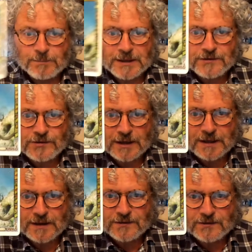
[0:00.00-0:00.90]
picture i
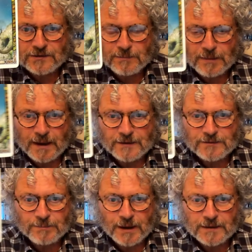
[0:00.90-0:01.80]
guess is
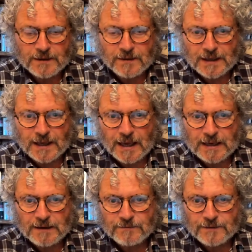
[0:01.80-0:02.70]
symbolized by the the
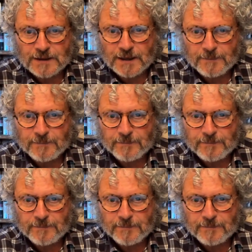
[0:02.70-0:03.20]
cave there